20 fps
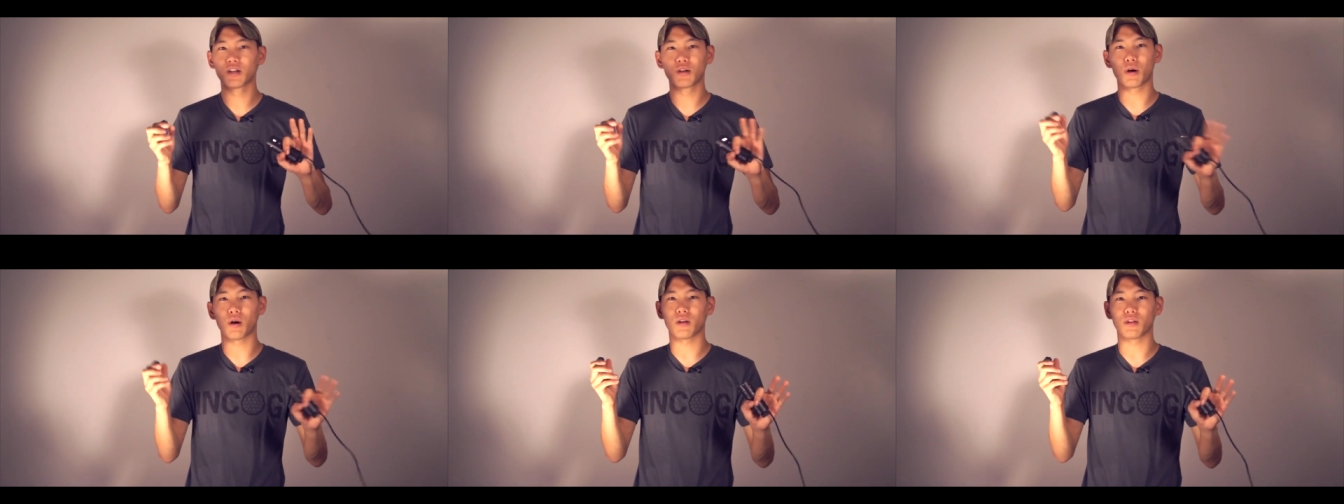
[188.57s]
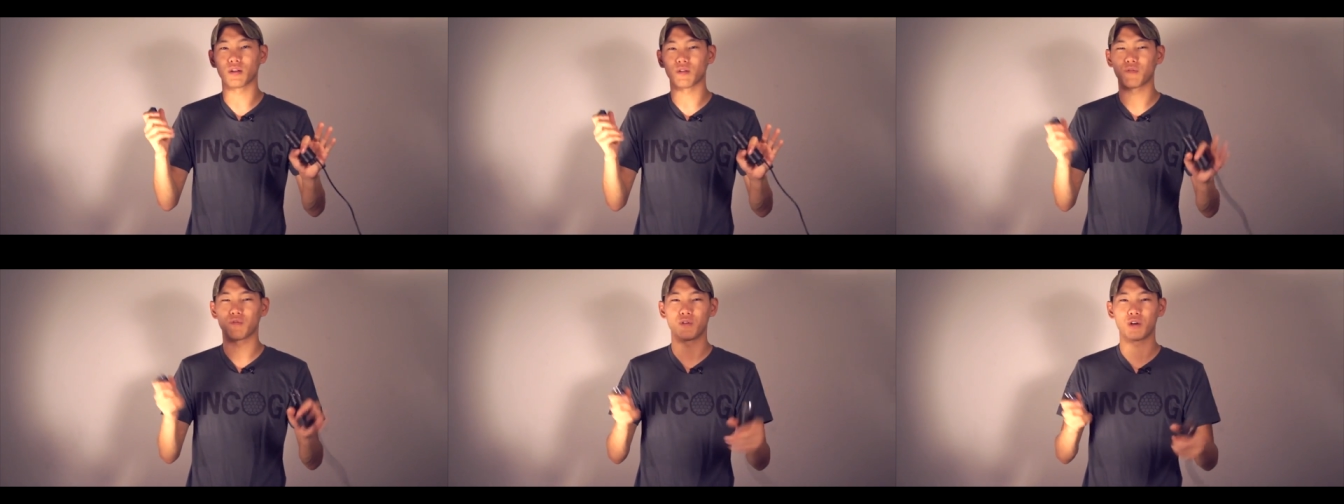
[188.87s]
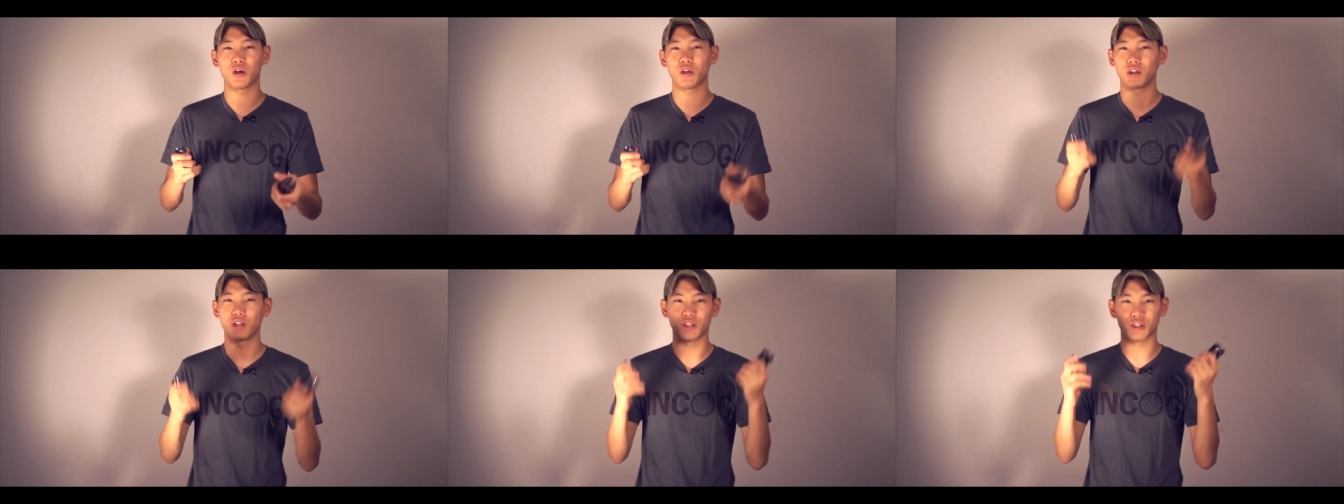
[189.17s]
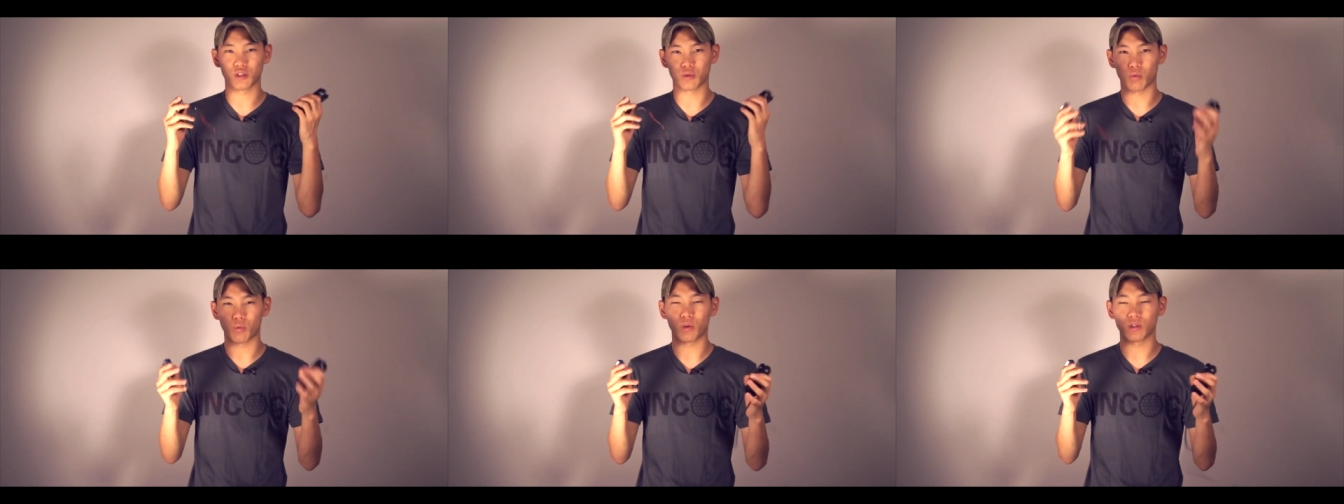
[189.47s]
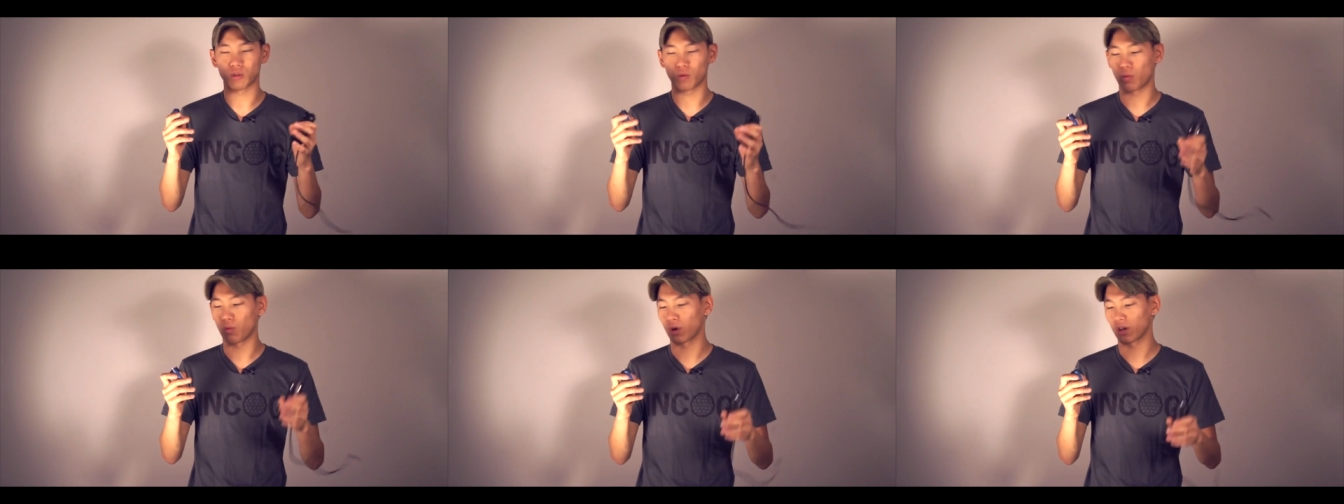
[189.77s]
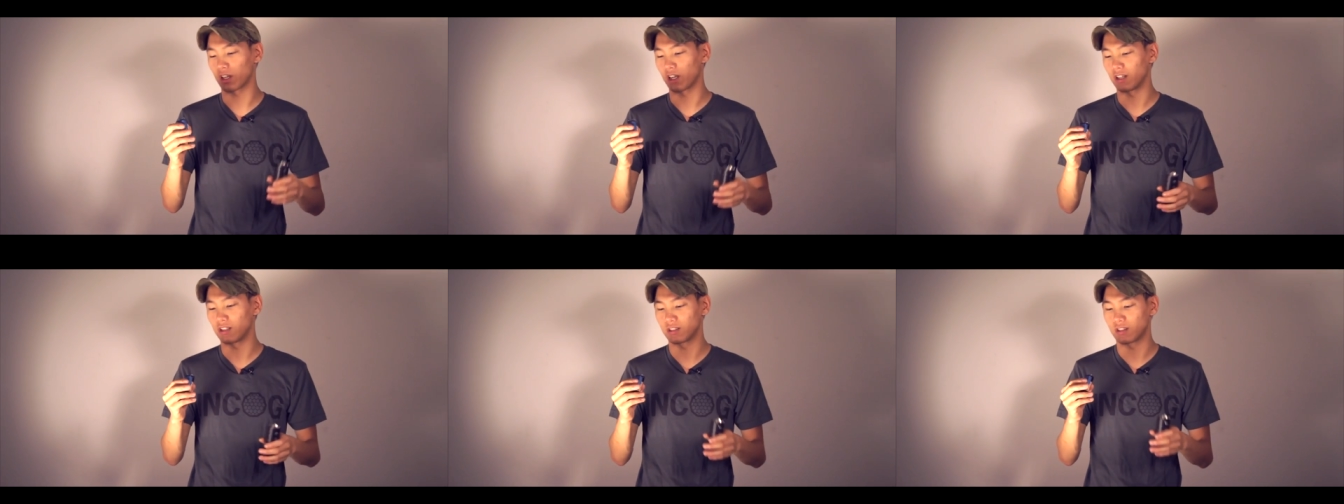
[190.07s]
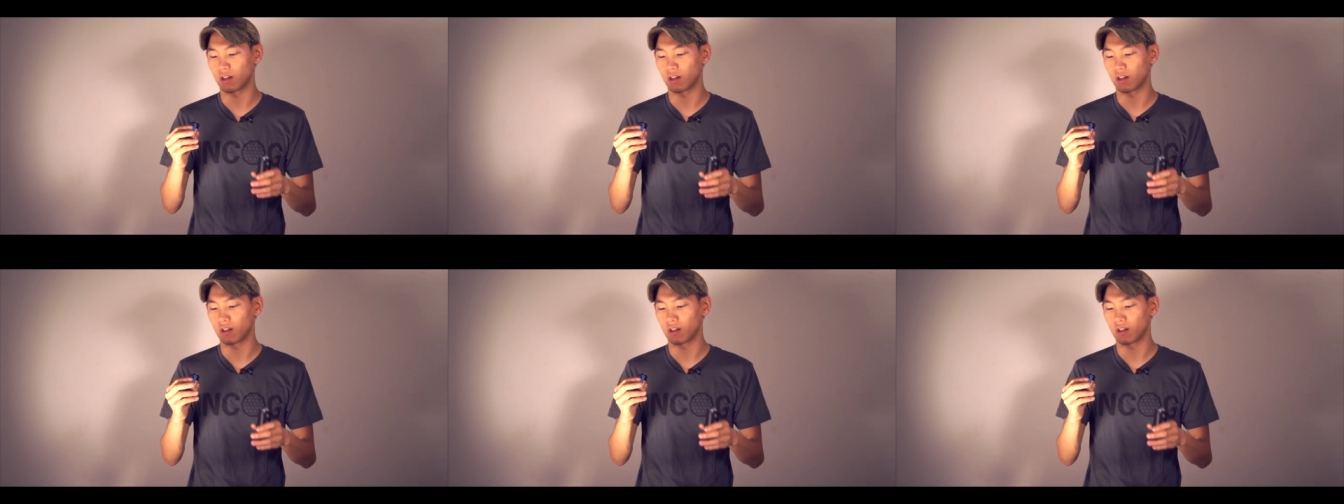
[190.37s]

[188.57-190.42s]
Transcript: go out in the field and it just wasn't working.